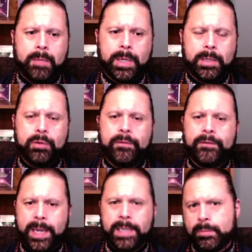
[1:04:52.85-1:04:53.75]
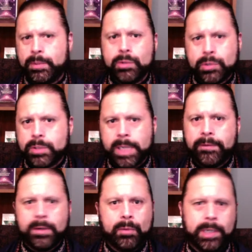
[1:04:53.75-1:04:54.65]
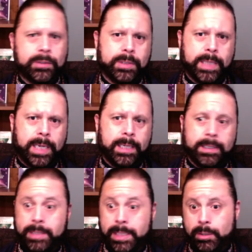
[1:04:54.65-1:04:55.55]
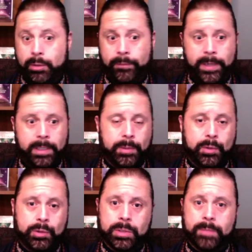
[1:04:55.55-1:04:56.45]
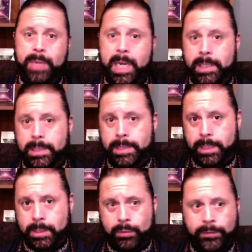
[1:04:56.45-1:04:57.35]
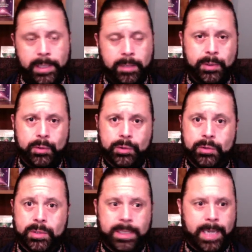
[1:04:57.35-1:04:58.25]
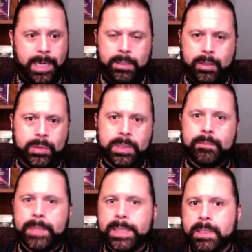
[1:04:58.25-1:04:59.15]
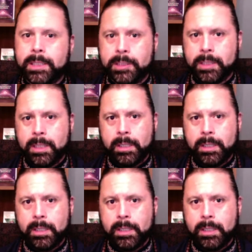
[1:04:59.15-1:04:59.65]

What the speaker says: But you find abusers everywhere today. Indeed, you find abusers in politics. You find abusers, God knows, in business.